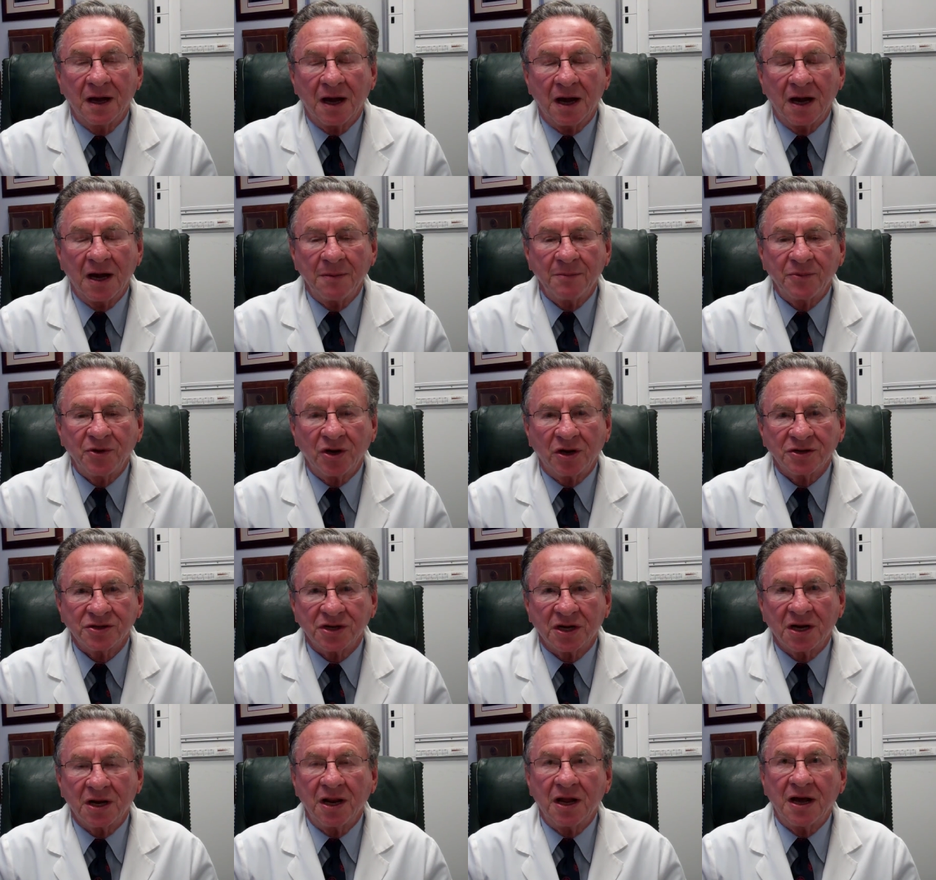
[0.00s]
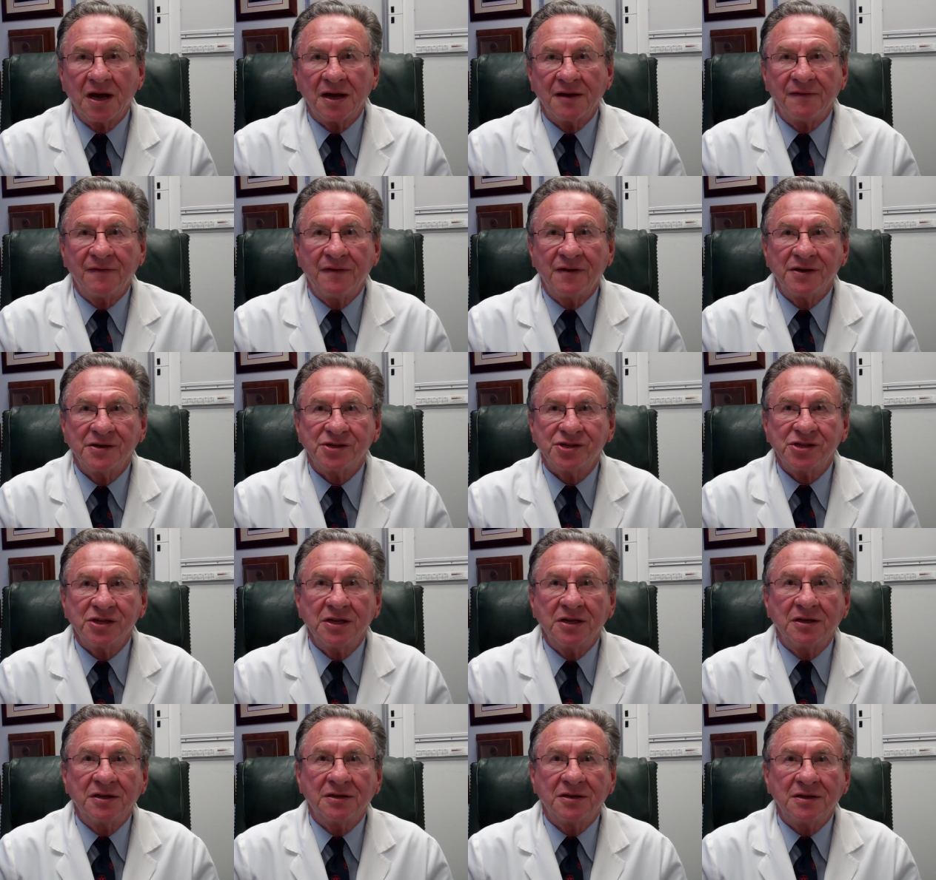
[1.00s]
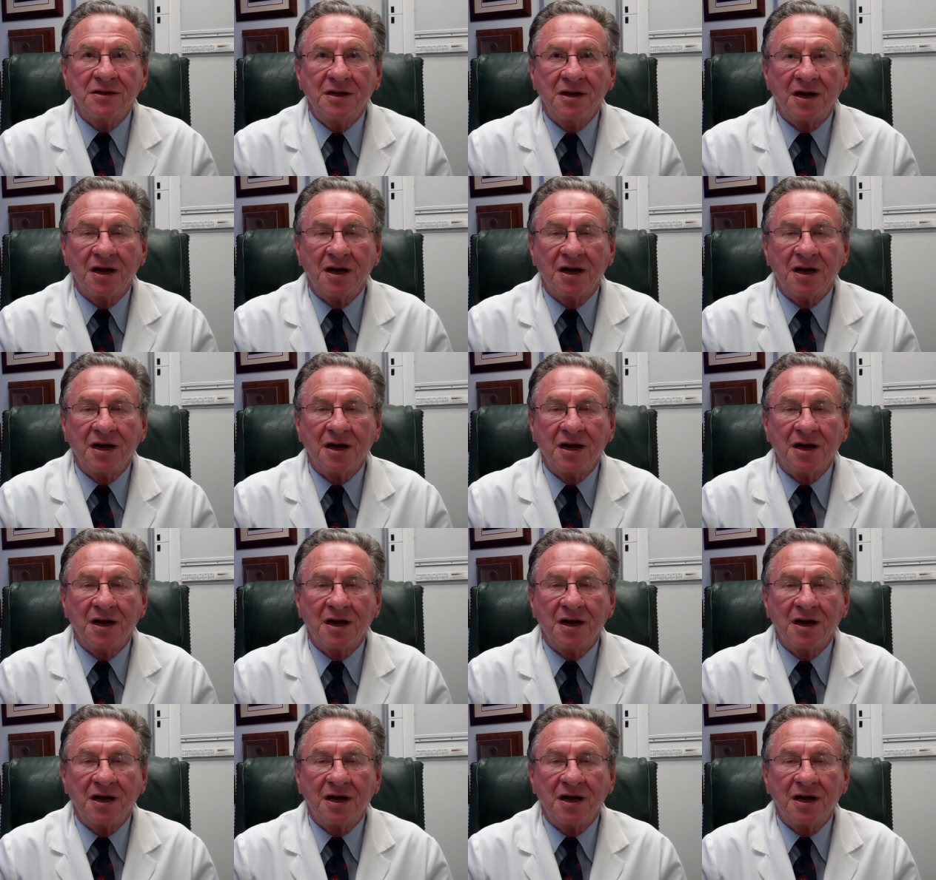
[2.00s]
I'm Dr. Clive Segil.